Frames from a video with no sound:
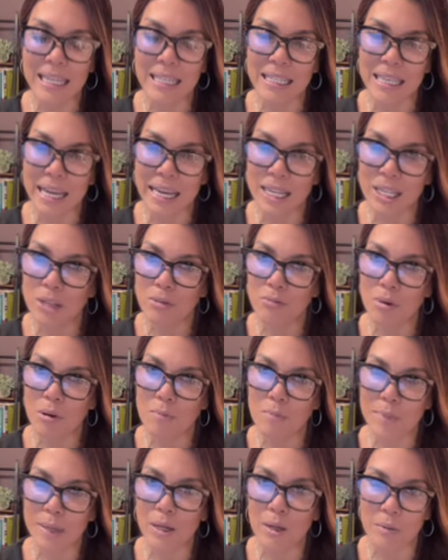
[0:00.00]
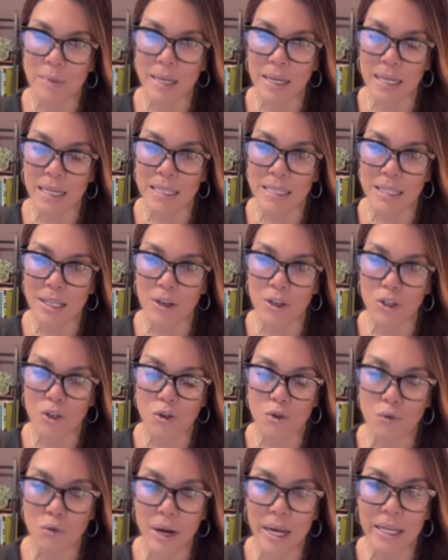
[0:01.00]
and tension will build because they're
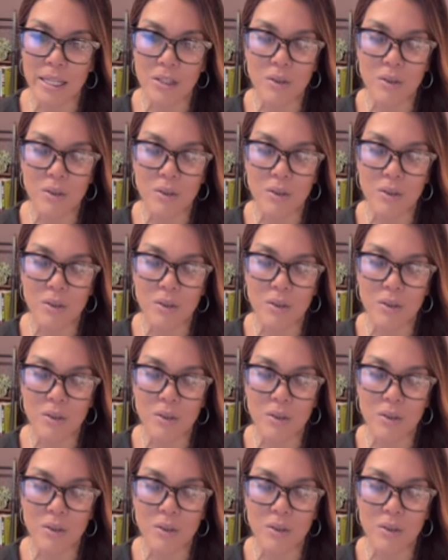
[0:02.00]
trying